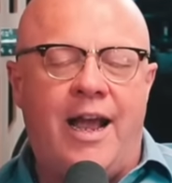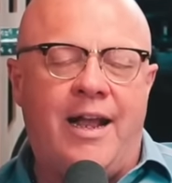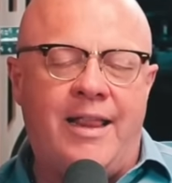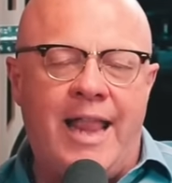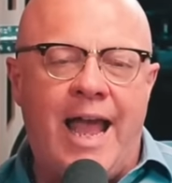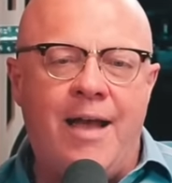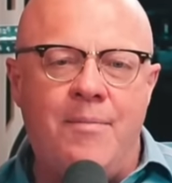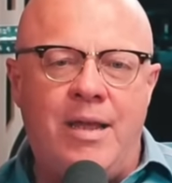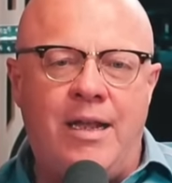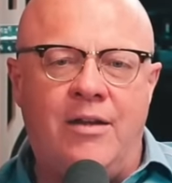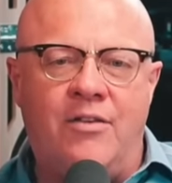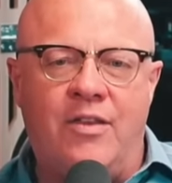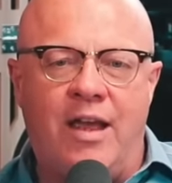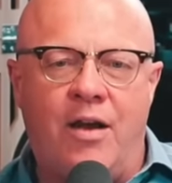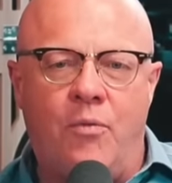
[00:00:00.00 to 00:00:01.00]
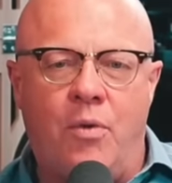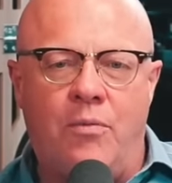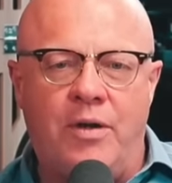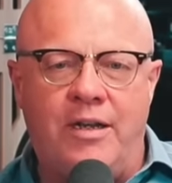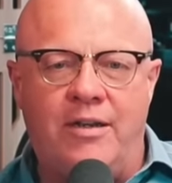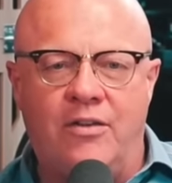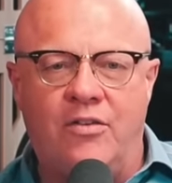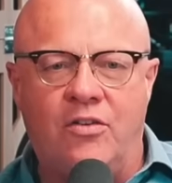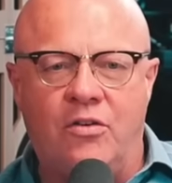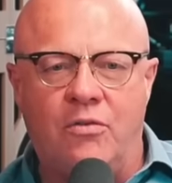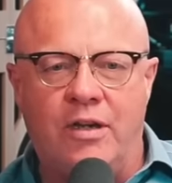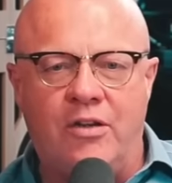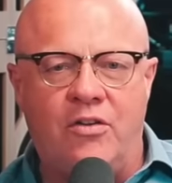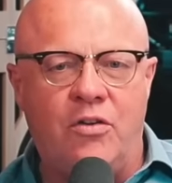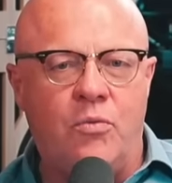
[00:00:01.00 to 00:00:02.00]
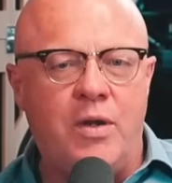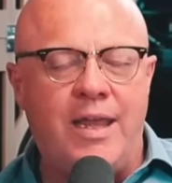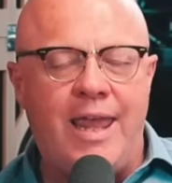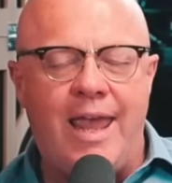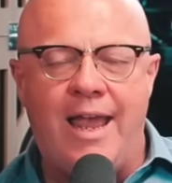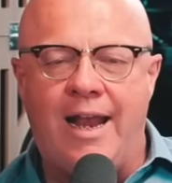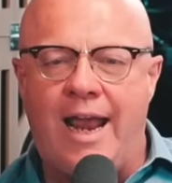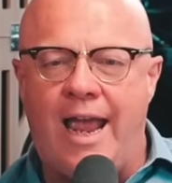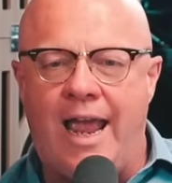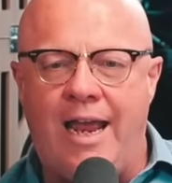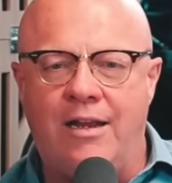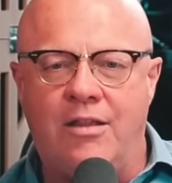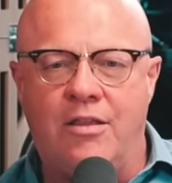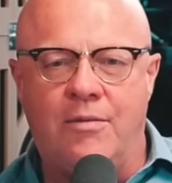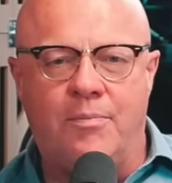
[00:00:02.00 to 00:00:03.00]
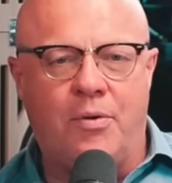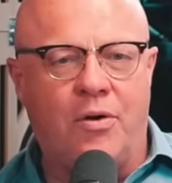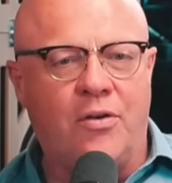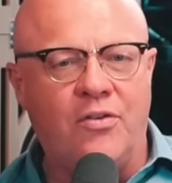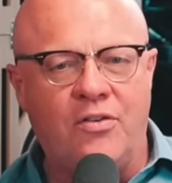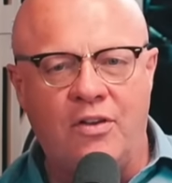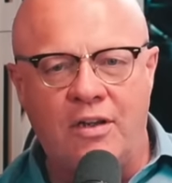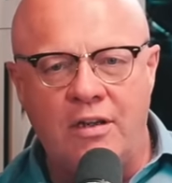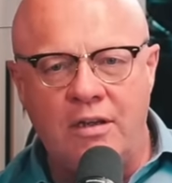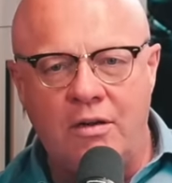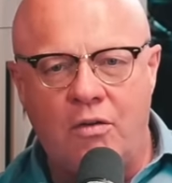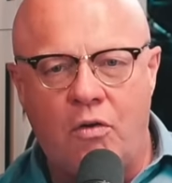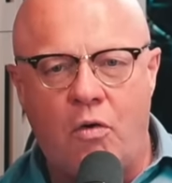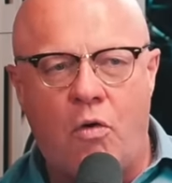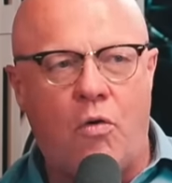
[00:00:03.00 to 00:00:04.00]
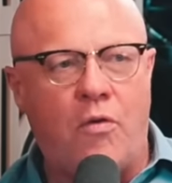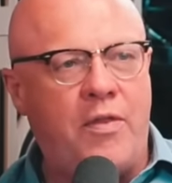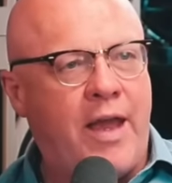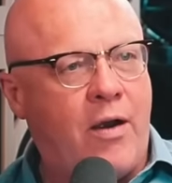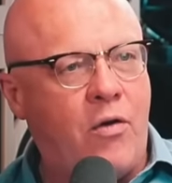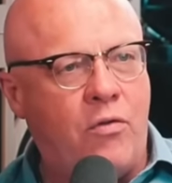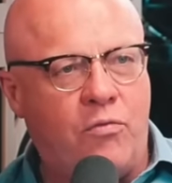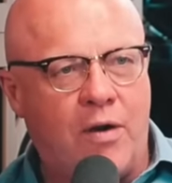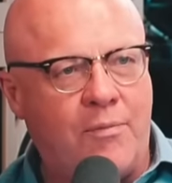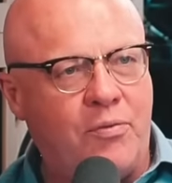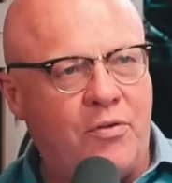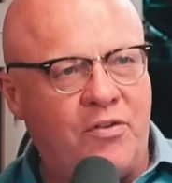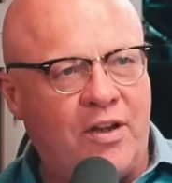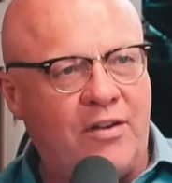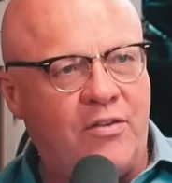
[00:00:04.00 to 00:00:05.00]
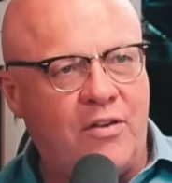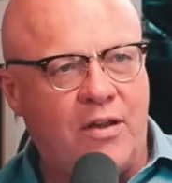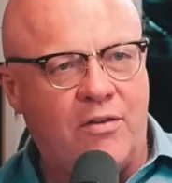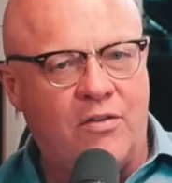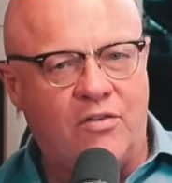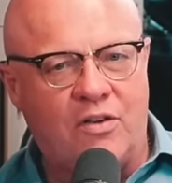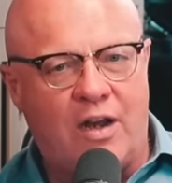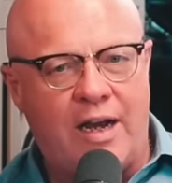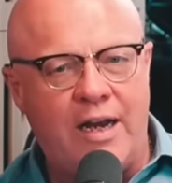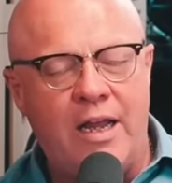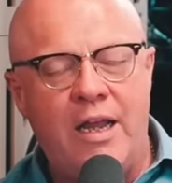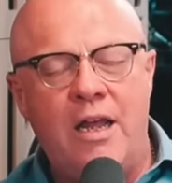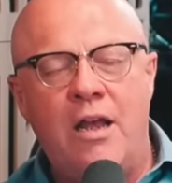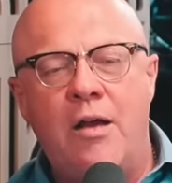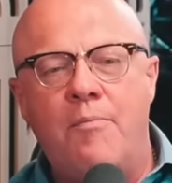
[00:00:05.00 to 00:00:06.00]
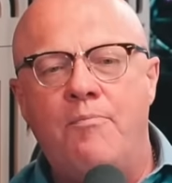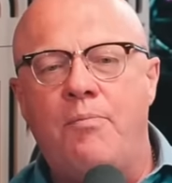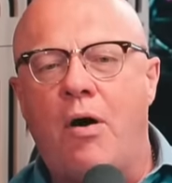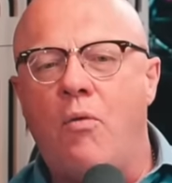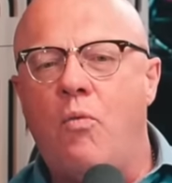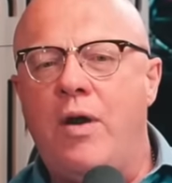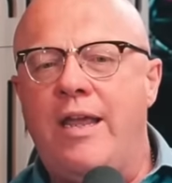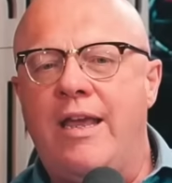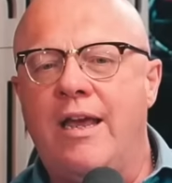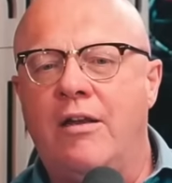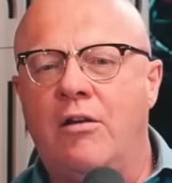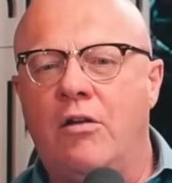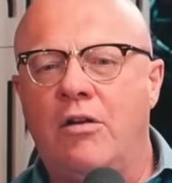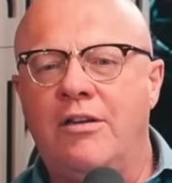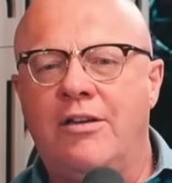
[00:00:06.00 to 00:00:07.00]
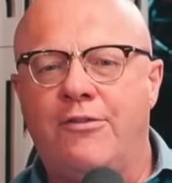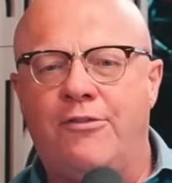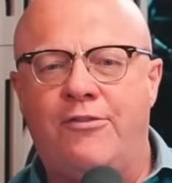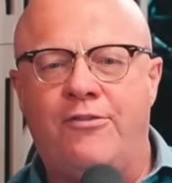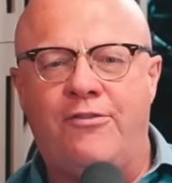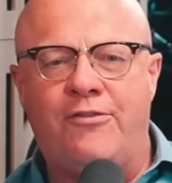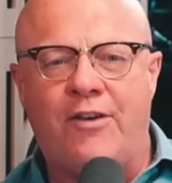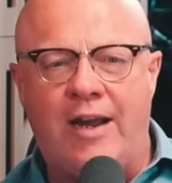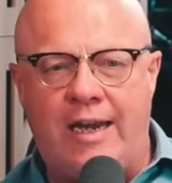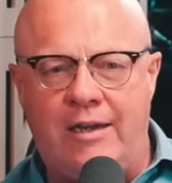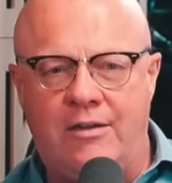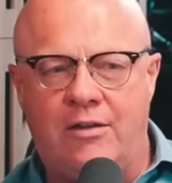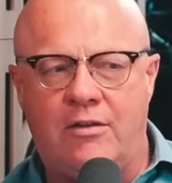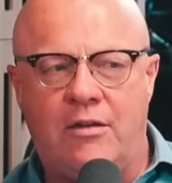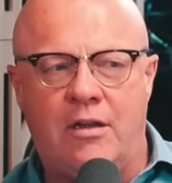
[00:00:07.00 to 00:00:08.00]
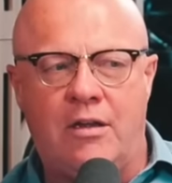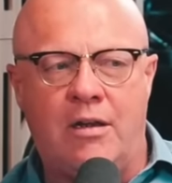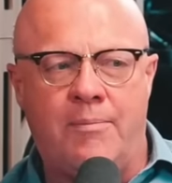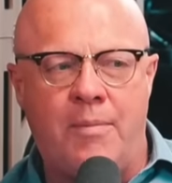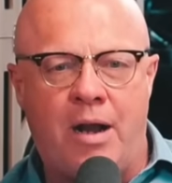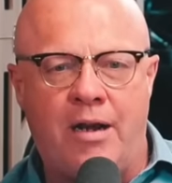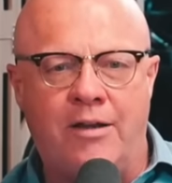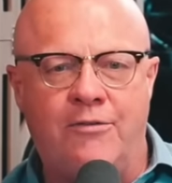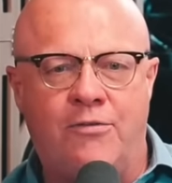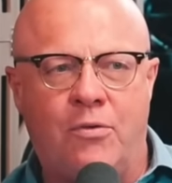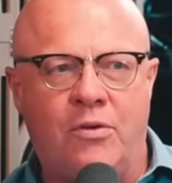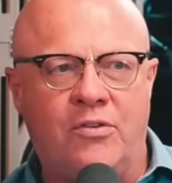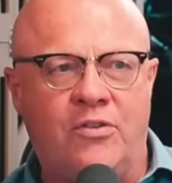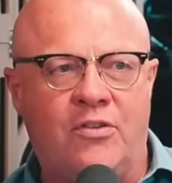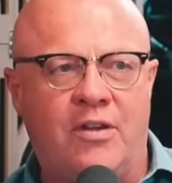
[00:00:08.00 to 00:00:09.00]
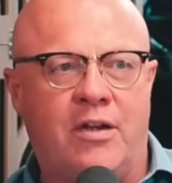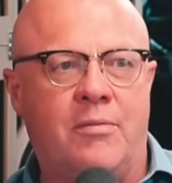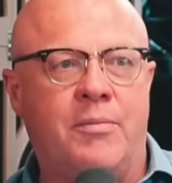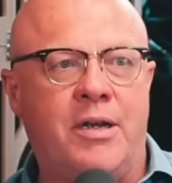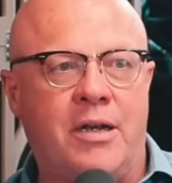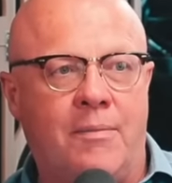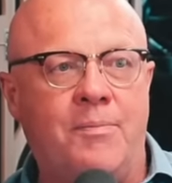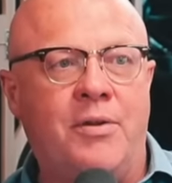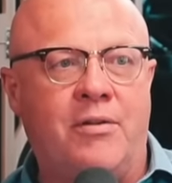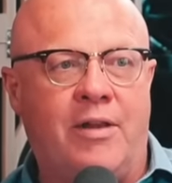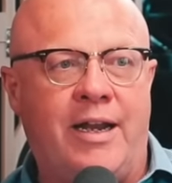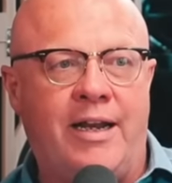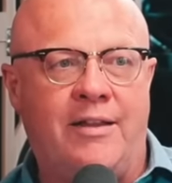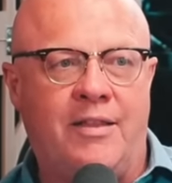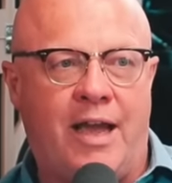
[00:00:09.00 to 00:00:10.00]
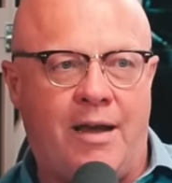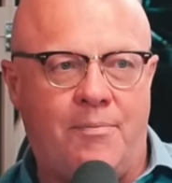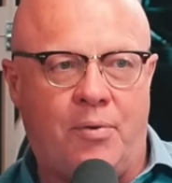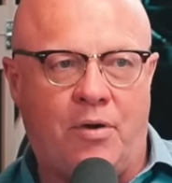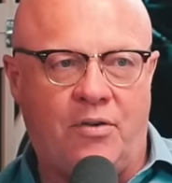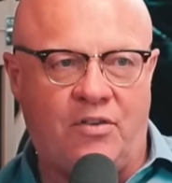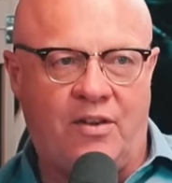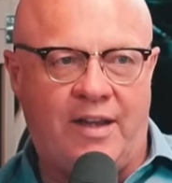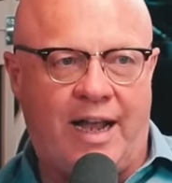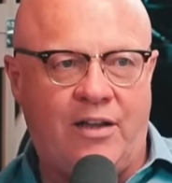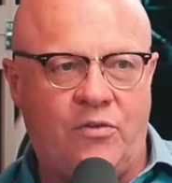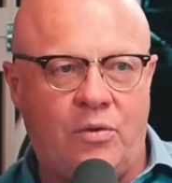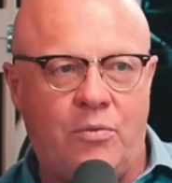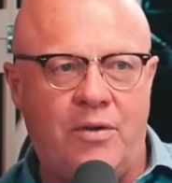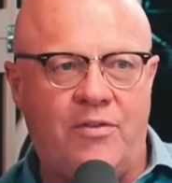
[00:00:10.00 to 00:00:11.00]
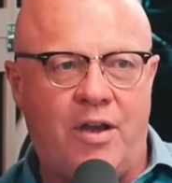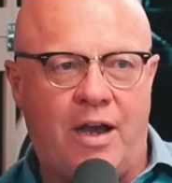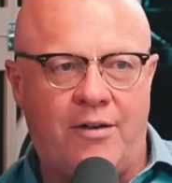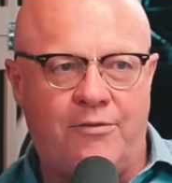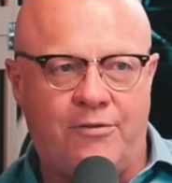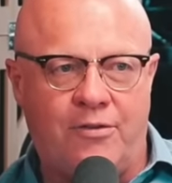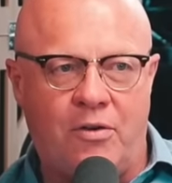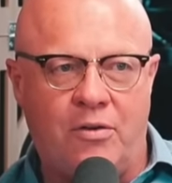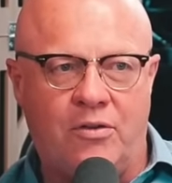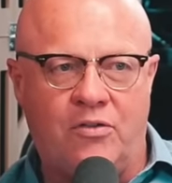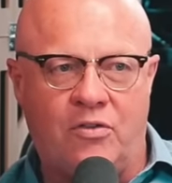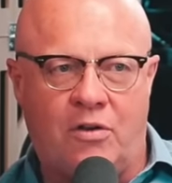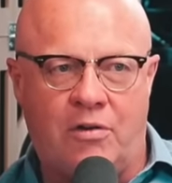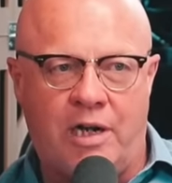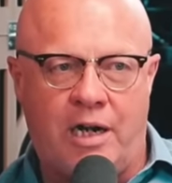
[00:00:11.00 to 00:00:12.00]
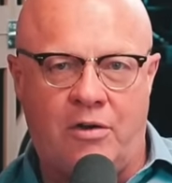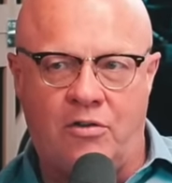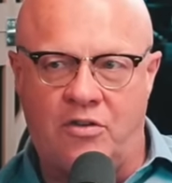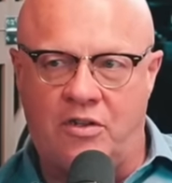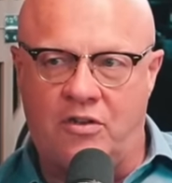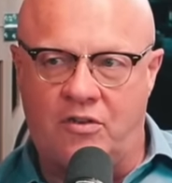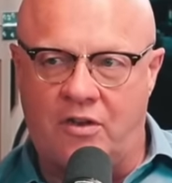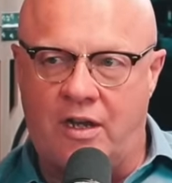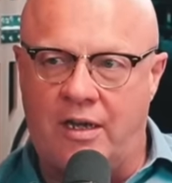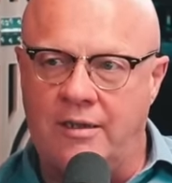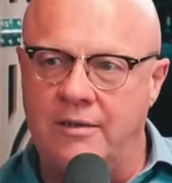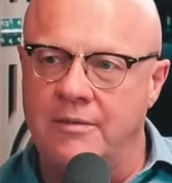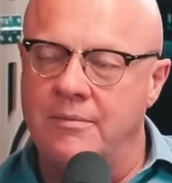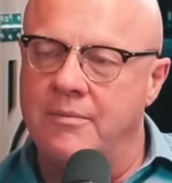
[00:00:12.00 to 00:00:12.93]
And that means that when we disagree too, we can't hate the person who represents the other side. Yeah. But we can look to fight the demonic forces that are manipulating that person. That's what we've got to focus our energies on. Right, we're trying to